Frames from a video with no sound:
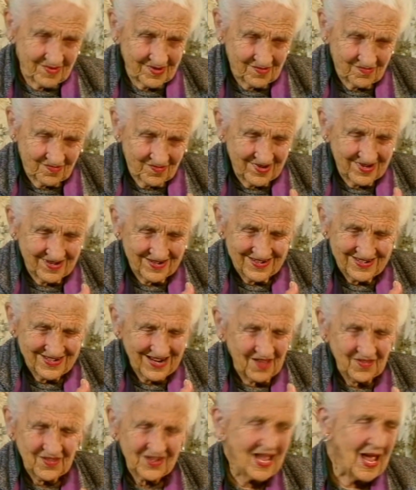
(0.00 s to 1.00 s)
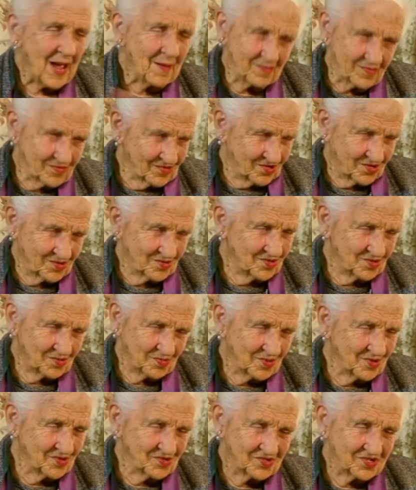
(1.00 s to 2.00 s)
but nothing happens to us
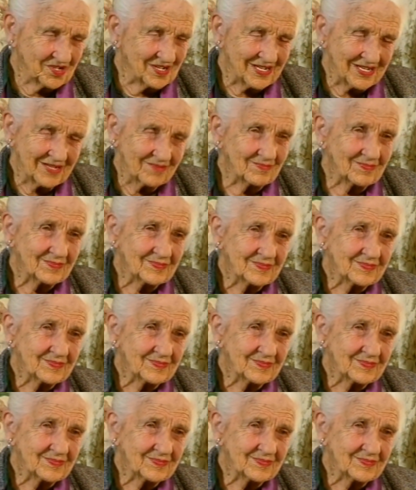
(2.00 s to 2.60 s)
personally.